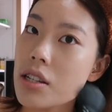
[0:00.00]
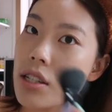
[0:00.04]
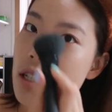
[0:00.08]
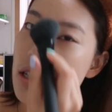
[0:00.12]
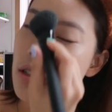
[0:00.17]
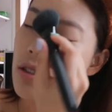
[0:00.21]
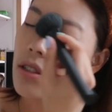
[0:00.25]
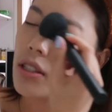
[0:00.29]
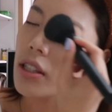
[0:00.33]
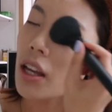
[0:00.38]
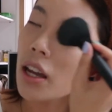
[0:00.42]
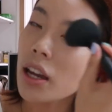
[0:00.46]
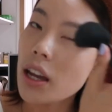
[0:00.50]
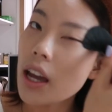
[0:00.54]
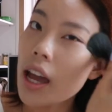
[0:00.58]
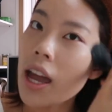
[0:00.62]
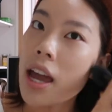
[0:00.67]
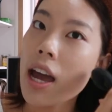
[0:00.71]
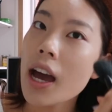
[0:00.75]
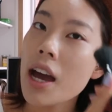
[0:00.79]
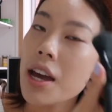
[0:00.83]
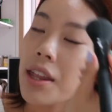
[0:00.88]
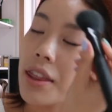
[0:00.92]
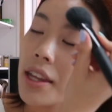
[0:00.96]
she was like,
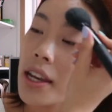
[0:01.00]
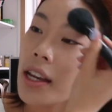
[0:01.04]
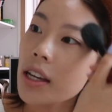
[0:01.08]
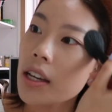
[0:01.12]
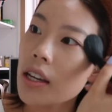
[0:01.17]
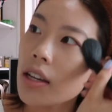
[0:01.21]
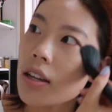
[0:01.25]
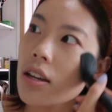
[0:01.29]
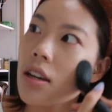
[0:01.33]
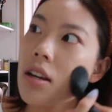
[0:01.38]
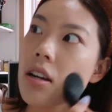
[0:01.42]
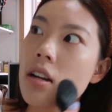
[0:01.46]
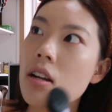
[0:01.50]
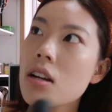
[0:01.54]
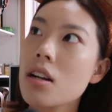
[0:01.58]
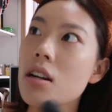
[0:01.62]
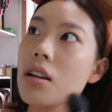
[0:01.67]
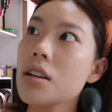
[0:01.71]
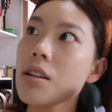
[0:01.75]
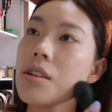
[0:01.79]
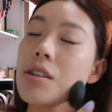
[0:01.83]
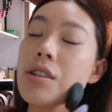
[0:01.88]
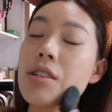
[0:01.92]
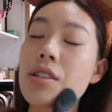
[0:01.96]
hey, I think
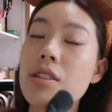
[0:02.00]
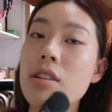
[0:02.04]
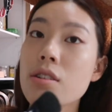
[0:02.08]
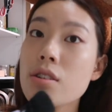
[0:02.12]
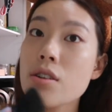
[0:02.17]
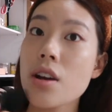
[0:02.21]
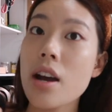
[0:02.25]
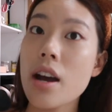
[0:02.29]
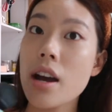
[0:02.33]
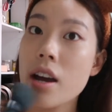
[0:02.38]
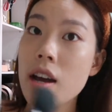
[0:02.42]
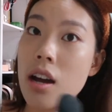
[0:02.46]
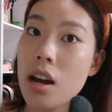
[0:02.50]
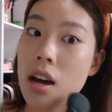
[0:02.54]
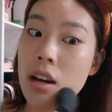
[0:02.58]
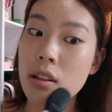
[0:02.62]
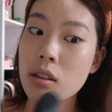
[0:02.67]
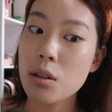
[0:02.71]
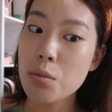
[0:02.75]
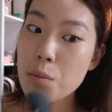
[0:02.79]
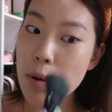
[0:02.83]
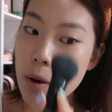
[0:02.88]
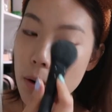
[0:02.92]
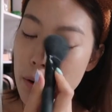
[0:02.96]
you should try
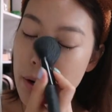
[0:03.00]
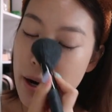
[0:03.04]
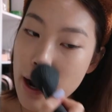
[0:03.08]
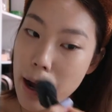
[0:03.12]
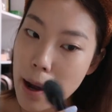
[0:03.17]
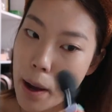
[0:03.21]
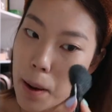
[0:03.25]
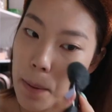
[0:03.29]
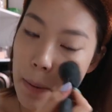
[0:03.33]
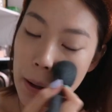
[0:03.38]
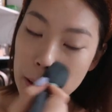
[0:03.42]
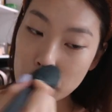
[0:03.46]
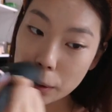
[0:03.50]
out the program.